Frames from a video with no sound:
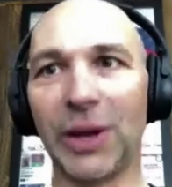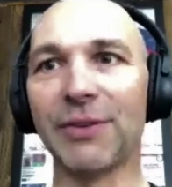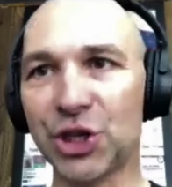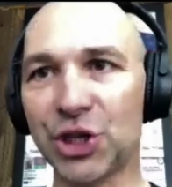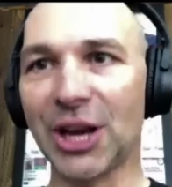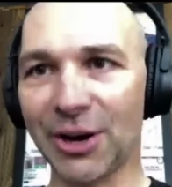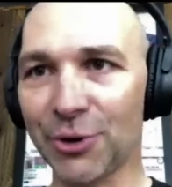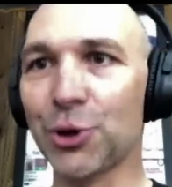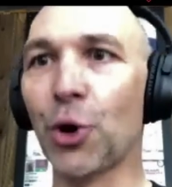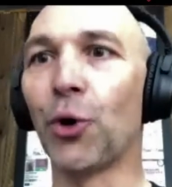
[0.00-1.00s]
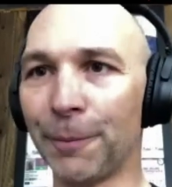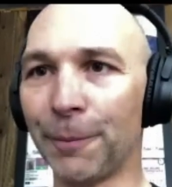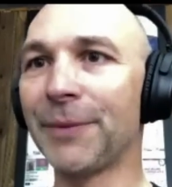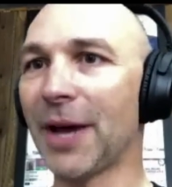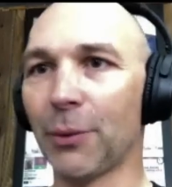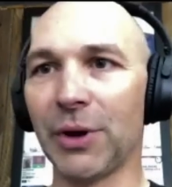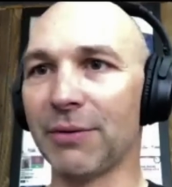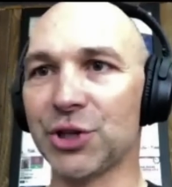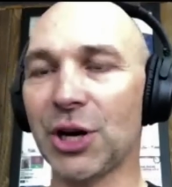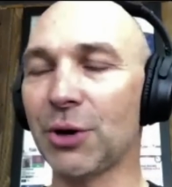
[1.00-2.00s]
we have a shared goal. Yeah, we
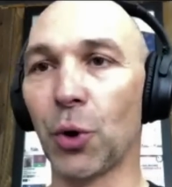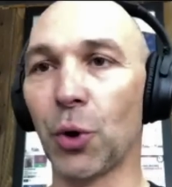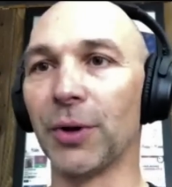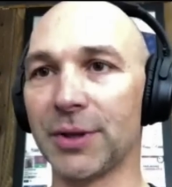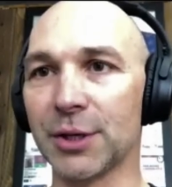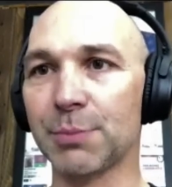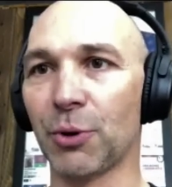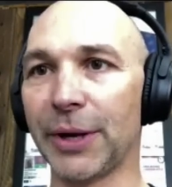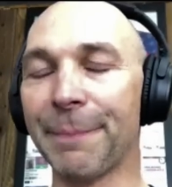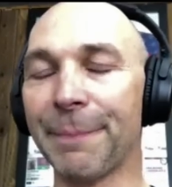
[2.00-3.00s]
have a shared goal at this point.